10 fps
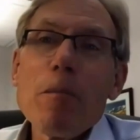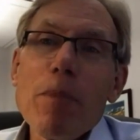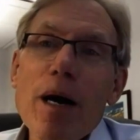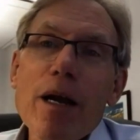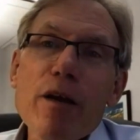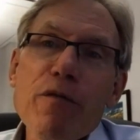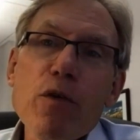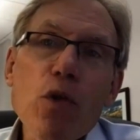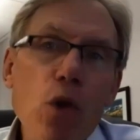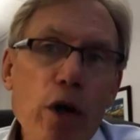But if
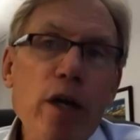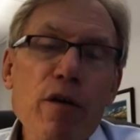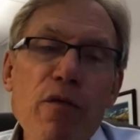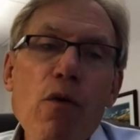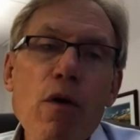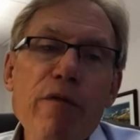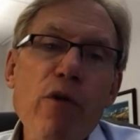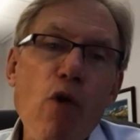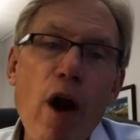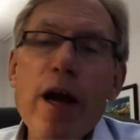you're looking for a
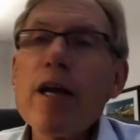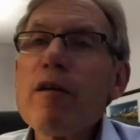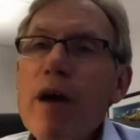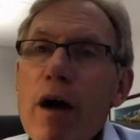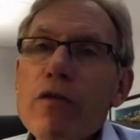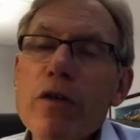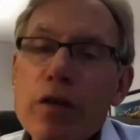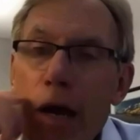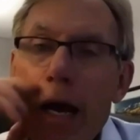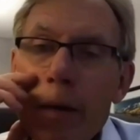variety of housing
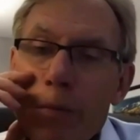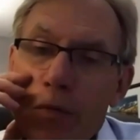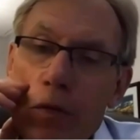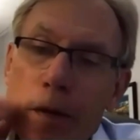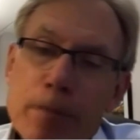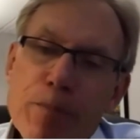types,